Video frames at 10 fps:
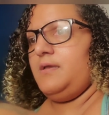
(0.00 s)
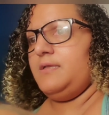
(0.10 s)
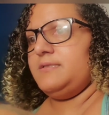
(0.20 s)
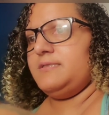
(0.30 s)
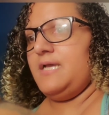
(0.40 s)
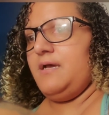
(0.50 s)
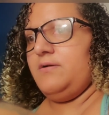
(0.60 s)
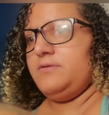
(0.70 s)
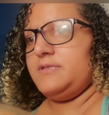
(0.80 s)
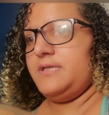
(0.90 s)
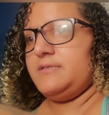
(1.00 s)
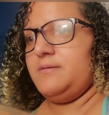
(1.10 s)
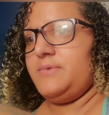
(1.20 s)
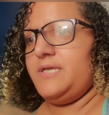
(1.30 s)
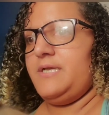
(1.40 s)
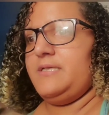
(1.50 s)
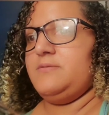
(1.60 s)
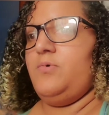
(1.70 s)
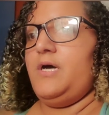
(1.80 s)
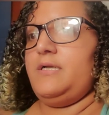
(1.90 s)
It sounds like somebody has
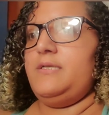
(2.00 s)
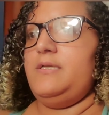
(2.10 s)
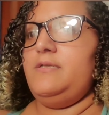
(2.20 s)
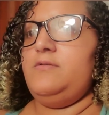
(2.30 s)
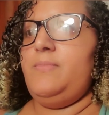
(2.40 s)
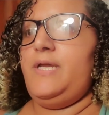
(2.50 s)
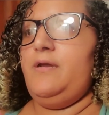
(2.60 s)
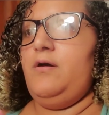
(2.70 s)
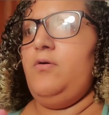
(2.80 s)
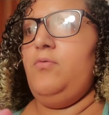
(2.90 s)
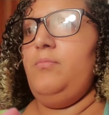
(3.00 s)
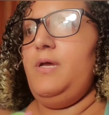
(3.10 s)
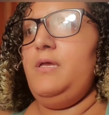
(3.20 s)
walked into my home.